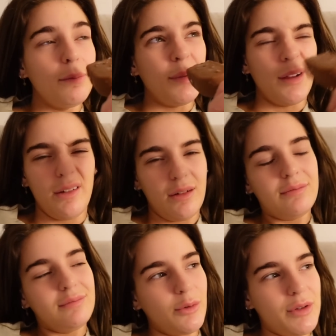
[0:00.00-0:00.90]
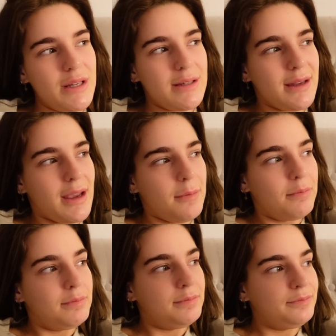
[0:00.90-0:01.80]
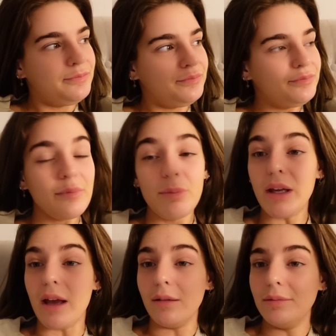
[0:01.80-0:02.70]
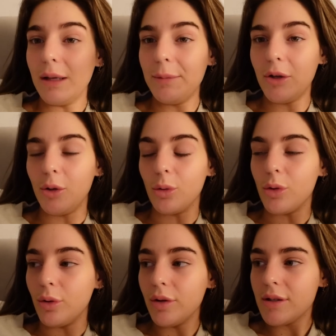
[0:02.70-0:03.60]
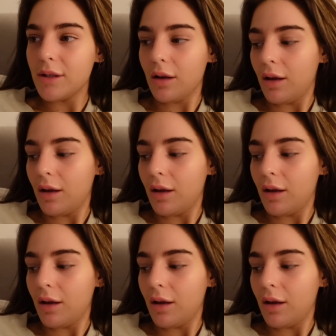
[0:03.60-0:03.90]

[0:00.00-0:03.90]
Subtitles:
But obviously it's a game. But yeah, let me know your thoughts.